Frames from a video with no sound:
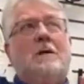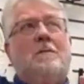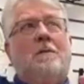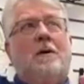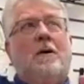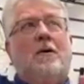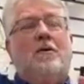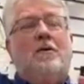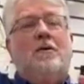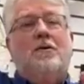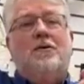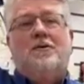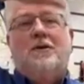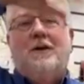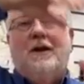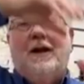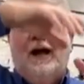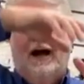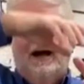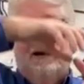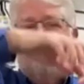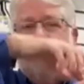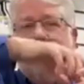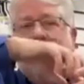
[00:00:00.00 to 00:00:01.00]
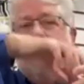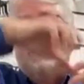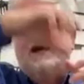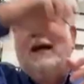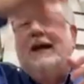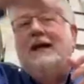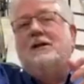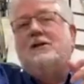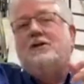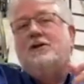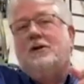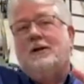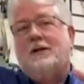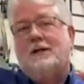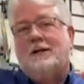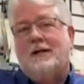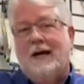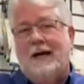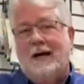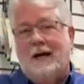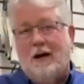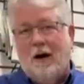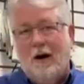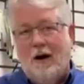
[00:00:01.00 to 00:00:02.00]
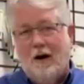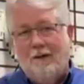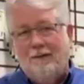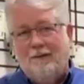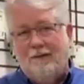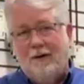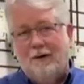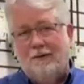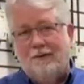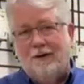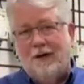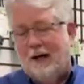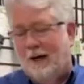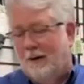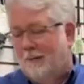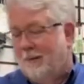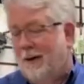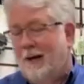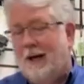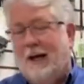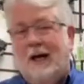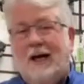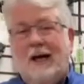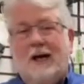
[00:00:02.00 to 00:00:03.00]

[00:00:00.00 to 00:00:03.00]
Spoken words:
poles that have the heads you can take off of them